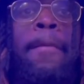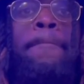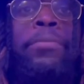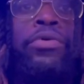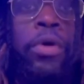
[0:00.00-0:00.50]

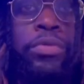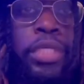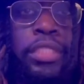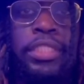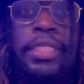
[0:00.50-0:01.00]
Pluto is
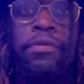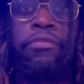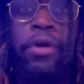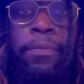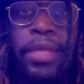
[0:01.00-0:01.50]
going to
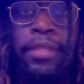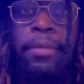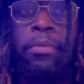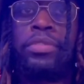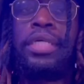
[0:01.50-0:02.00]
erupt at
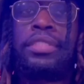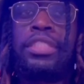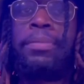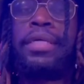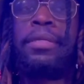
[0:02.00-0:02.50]
the most
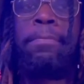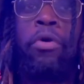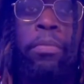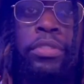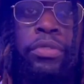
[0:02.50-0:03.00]
unsuspected
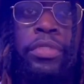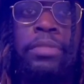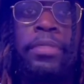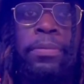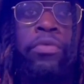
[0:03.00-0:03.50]
moments. So
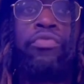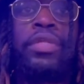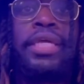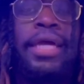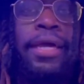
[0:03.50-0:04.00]
these people
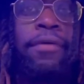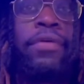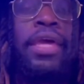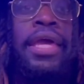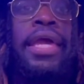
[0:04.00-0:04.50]
really
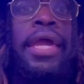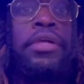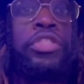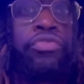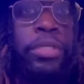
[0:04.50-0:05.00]
have
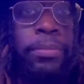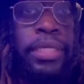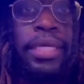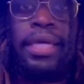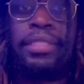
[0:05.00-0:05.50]

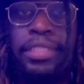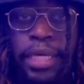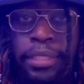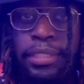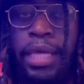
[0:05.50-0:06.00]
extremely
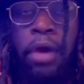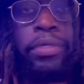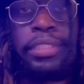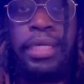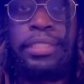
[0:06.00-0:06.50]
intense, I
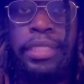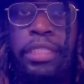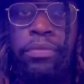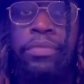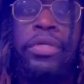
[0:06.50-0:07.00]
would say
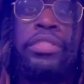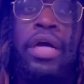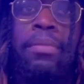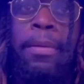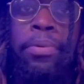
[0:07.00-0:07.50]
intense when you're
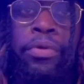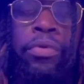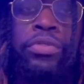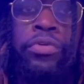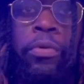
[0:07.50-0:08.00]
talking about
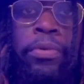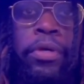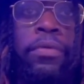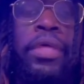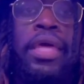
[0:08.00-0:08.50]
Pluto or Scorpio,